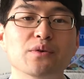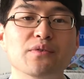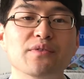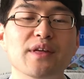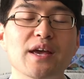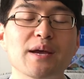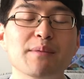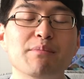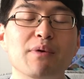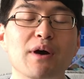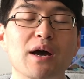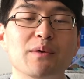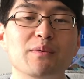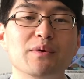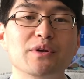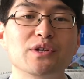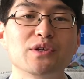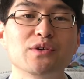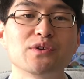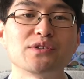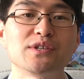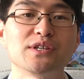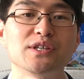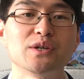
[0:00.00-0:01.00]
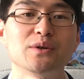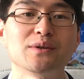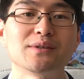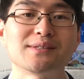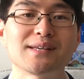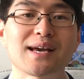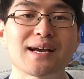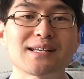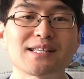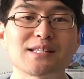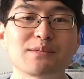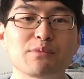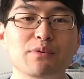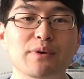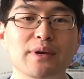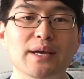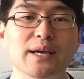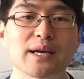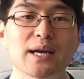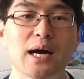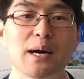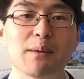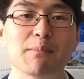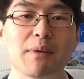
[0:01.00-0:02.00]
thereby reducing your taxable
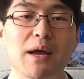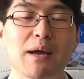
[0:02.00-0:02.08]
income